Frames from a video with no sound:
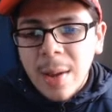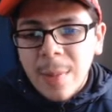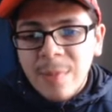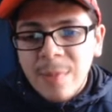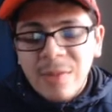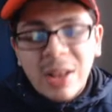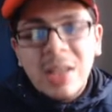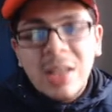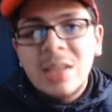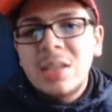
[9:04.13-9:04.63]

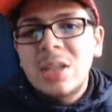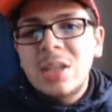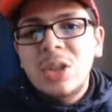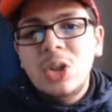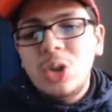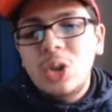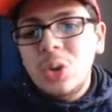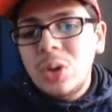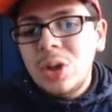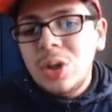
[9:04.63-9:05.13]
Vinicius
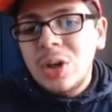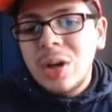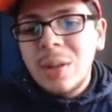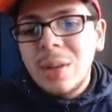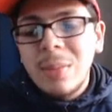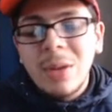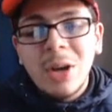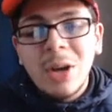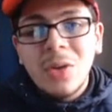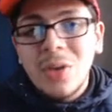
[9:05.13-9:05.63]
Jr.
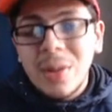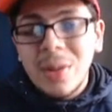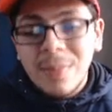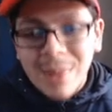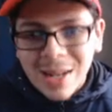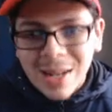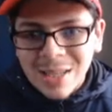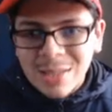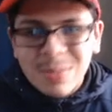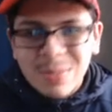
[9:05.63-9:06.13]
and Karim
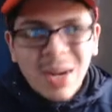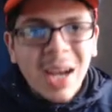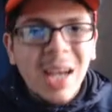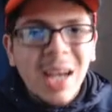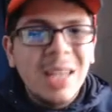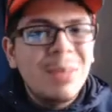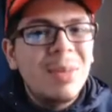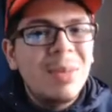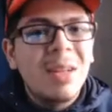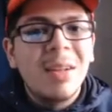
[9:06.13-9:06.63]
Benzema
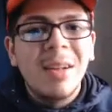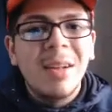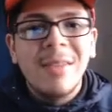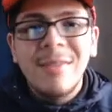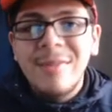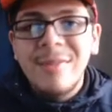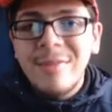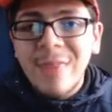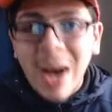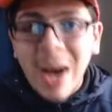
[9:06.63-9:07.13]
has been on
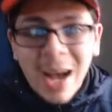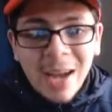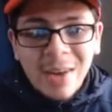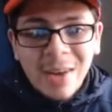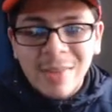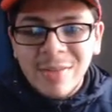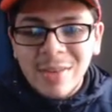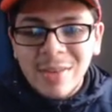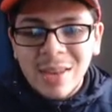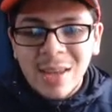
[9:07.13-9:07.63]
fire
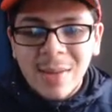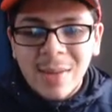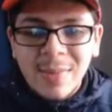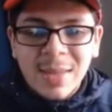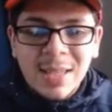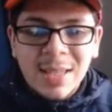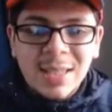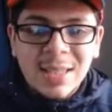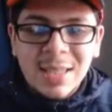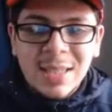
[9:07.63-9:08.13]
for them
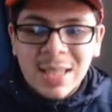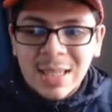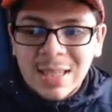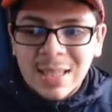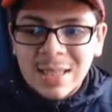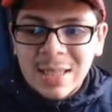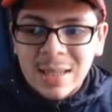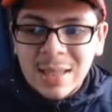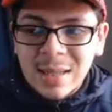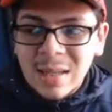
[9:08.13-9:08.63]
this
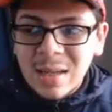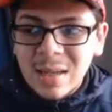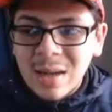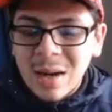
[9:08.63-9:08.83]
season.